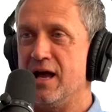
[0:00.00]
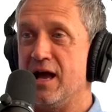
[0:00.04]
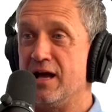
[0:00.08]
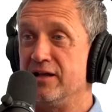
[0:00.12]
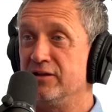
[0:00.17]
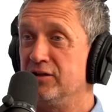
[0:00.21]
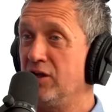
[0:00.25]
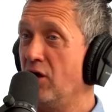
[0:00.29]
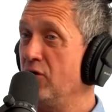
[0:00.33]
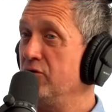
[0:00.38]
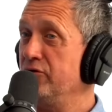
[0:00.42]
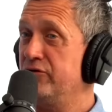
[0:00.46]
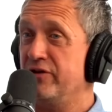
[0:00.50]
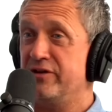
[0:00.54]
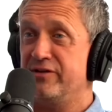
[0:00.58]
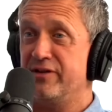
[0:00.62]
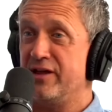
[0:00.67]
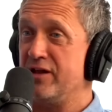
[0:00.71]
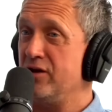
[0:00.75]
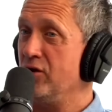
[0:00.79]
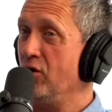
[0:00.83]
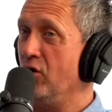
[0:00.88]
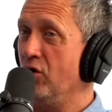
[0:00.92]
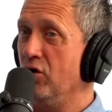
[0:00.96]
and don't think
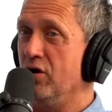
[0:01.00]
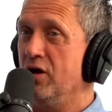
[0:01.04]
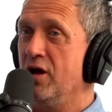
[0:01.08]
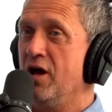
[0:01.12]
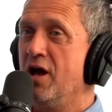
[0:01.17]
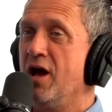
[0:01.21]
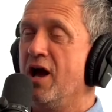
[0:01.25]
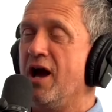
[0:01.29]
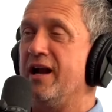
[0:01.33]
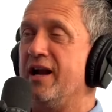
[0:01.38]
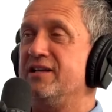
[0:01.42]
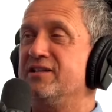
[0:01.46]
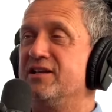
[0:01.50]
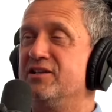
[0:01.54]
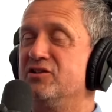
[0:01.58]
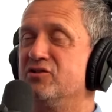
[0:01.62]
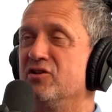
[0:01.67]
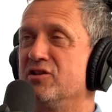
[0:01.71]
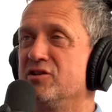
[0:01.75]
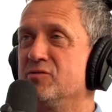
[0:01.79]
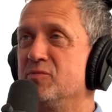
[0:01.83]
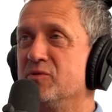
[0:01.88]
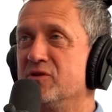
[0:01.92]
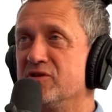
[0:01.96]
they're not. And it's
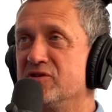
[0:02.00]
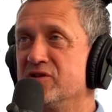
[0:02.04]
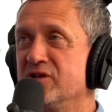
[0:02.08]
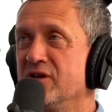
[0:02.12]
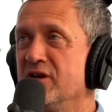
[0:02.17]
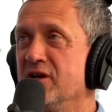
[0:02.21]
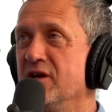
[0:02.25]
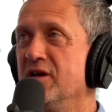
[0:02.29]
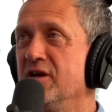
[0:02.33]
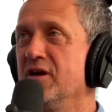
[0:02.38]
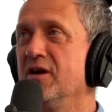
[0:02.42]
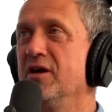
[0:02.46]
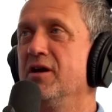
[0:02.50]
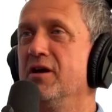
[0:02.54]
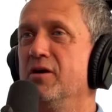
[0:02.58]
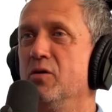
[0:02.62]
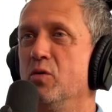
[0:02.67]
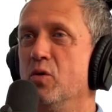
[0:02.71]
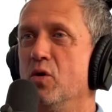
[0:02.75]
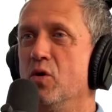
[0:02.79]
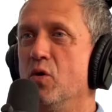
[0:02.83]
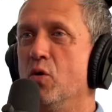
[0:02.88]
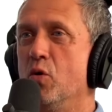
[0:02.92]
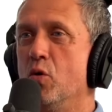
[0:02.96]
interesting because
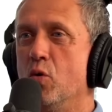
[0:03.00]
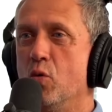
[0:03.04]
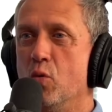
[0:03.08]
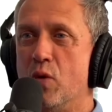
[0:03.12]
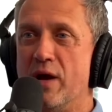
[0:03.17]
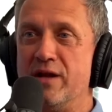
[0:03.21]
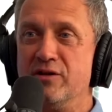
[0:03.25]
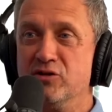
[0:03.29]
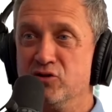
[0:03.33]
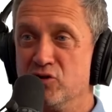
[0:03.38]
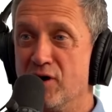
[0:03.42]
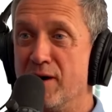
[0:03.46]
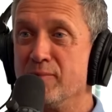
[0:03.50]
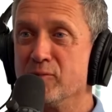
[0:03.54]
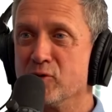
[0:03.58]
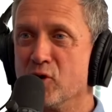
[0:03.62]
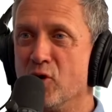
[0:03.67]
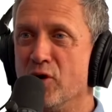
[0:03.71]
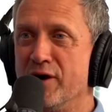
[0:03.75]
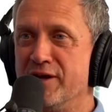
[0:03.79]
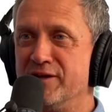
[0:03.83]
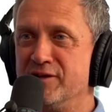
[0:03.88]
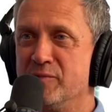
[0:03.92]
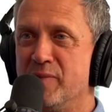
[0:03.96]
when Trump
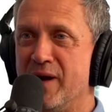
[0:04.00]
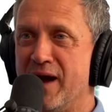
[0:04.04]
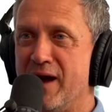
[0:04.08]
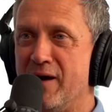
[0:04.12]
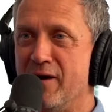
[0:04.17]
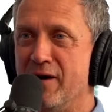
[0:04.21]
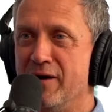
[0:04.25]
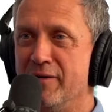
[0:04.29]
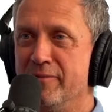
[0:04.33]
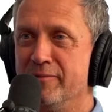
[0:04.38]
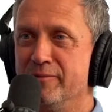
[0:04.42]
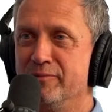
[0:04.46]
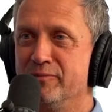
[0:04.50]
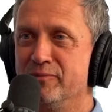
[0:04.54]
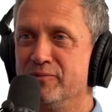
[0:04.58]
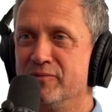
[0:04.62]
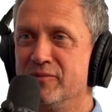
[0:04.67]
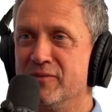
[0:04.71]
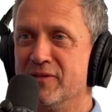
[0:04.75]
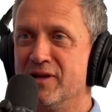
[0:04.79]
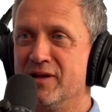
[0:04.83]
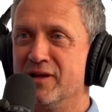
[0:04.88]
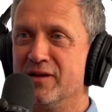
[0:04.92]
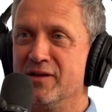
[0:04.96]
got into power,
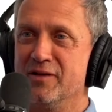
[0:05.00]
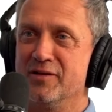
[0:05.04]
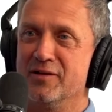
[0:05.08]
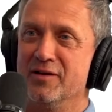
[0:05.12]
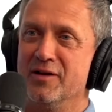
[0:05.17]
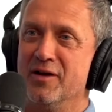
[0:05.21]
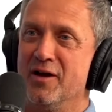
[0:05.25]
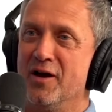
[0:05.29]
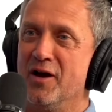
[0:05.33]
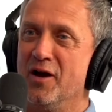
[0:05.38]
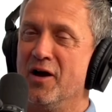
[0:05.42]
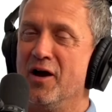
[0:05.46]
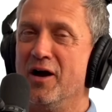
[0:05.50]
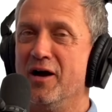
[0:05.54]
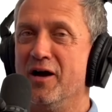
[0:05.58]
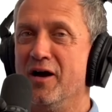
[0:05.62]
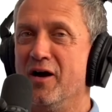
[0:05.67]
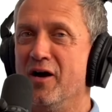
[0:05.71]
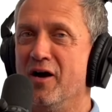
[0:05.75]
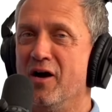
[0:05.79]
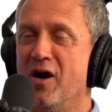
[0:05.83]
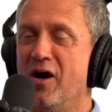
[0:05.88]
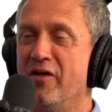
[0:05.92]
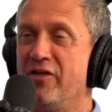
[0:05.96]

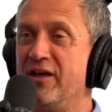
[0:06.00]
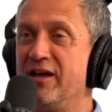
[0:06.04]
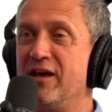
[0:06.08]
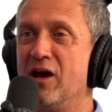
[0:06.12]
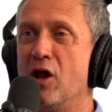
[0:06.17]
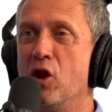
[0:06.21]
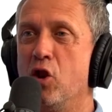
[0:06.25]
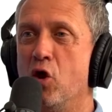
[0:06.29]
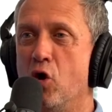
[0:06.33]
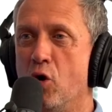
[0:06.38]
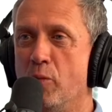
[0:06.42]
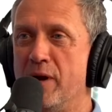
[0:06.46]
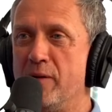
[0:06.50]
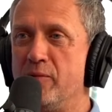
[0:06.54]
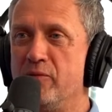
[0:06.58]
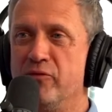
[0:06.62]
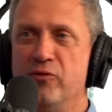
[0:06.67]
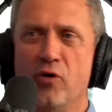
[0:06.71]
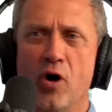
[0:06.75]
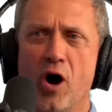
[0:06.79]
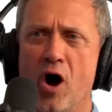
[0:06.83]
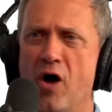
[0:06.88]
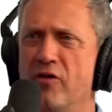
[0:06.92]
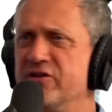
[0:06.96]
I think a lot of people
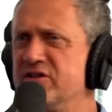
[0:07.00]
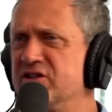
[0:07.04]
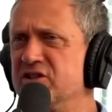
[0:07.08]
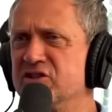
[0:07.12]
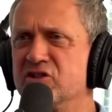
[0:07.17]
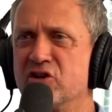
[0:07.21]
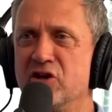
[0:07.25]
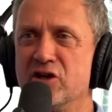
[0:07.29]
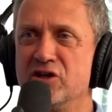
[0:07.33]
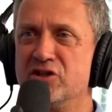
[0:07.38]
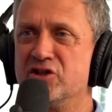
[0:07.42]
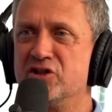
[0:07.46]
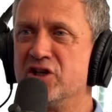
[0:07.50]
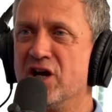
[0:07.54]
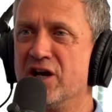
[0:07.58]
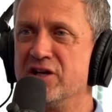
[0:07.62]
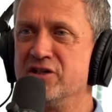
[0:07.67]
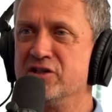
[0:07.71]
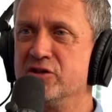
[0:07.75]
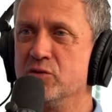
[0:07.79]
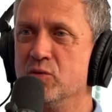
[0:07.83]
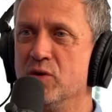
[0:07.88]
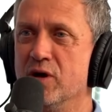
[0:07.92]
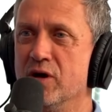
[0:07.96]
thought, this is going to
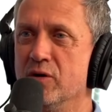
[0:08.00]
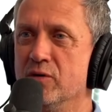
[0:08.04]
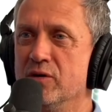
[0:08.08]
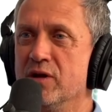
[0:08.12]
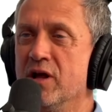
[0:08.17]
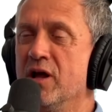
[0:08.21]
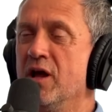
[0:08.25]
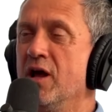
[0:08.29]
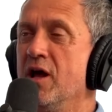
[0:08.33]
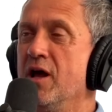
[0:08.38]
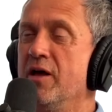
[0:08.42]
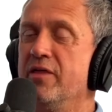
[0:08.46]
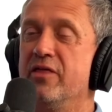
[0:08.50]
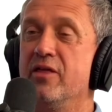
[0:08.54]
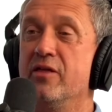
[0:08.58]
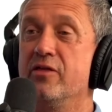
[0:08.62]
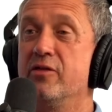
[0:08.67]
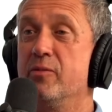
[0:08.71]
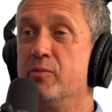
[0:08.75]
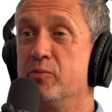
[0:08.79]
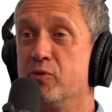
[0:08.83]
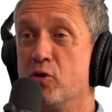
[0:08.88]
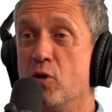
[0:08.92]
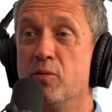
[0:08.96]
change the world.
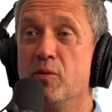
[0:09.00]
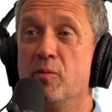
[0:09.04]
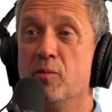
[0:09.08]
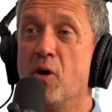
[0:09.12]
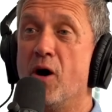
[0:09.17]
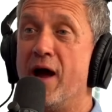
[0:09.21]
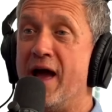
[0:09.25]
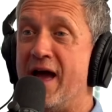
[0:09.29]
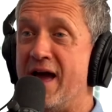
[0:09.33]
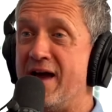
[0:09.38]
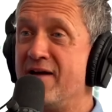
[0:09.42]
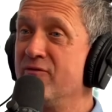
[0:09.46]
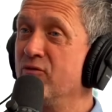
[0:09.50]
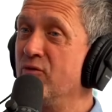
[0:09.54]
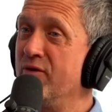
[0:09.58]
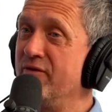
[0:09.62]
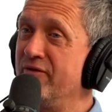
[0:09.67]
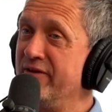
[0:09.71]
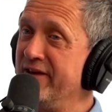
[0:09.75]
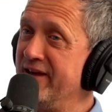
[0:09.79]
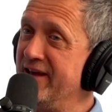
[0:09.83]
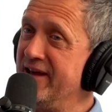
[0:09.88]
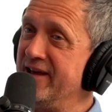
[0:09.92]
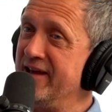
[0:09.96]
The problem I have
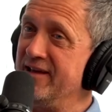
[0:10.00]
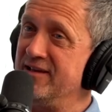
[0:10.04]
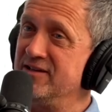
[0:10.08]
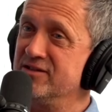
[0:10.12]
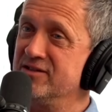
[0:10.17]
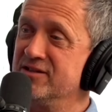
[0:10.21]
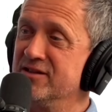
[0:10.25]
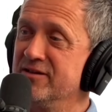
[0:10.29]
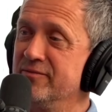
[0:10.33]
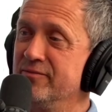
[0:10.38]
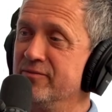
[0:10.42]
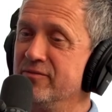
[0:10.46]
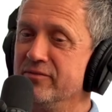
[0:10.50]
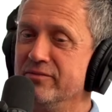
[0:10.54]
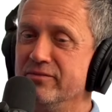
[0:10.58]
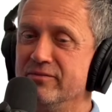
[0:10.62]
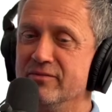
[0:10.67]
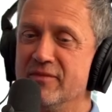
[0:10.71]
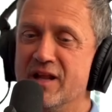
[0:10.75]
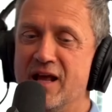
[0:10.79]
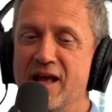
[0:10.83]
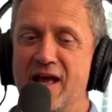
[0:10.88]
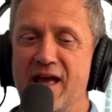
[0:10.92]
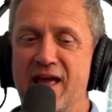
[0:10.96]
with it is,
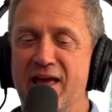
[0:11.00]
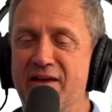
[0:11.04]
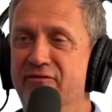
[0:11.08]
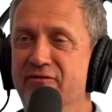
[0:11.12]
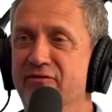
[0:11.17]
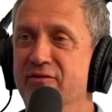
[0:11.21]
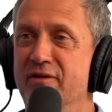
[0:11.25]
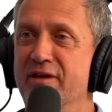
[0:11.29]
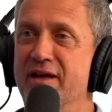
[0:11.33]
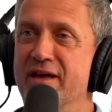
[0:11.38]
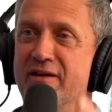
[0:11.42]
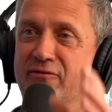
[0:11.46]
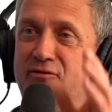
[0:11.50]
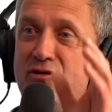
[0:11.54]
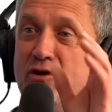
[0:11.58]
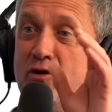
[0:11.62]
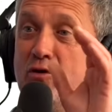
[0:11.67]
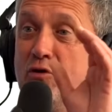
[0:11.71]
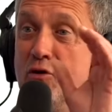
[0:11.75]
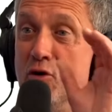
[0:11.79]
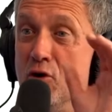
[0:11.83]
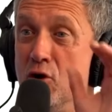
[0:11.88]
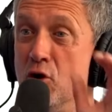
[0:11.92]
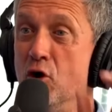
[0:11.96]
if
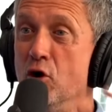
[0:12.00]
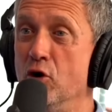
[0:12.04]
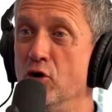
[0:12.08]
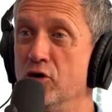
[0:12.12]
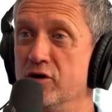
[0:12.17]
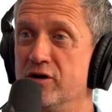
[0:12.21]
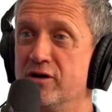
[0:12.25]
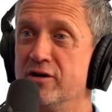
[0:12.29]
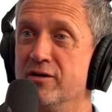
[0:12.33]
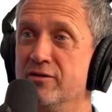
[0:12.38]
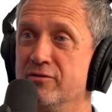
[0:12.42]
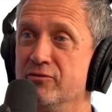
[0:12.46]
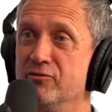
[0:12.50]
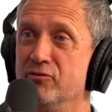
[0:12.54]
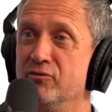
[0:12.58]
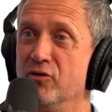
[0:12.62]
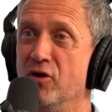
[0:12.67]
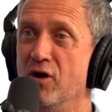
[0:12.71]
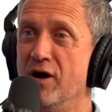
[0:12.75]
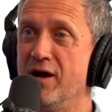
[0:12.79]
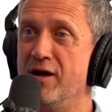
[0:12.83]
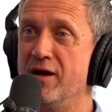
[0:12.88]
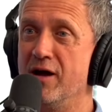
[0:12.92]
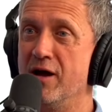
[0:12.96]
you look,
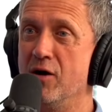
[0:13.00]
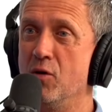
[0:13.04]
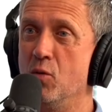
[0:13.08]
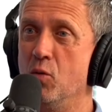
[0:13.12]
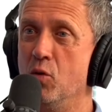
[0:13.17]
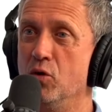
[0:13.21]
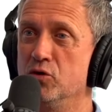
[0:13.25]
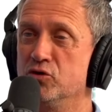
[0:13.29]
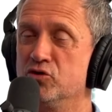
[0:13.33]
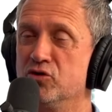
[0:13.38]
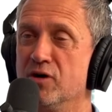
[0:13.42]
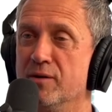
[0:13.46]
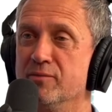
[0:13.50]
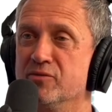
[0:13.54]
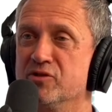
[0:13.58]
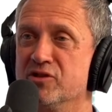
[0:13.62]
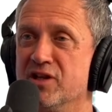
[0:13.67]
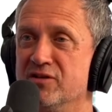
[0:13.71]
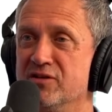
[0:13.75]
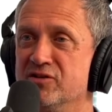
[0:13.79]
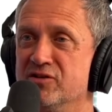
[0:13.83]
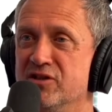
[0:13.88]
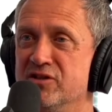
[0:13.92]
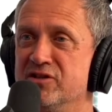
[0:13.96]
right, at what Trump's
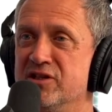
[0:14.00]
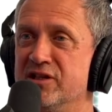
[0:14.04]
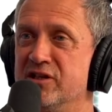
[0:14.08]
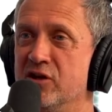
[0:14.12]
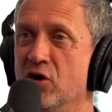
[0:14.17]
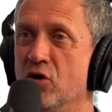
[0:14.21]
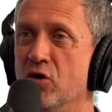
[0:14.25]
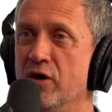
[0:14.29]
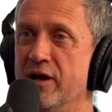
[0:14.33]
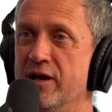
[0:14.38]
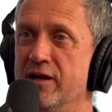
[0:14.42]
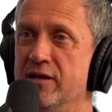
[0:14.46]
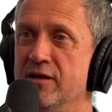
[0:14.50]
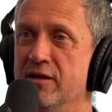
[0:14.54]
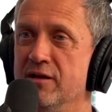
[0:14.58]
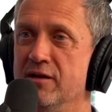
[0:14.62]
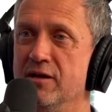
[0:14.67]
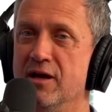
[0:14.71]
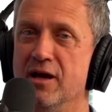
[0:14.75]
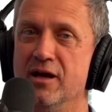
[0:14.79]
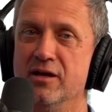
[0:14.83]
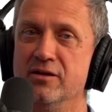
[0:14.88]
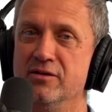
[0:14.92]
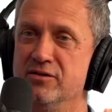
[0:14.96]
done since he got in
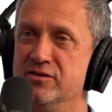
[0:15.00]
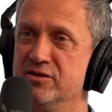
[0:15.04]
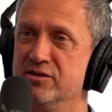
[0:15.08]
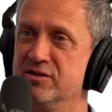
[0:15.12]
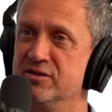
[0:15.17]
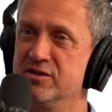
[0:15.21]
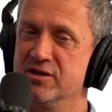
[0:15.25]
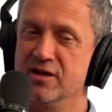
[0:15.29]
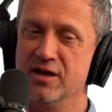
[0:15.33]
and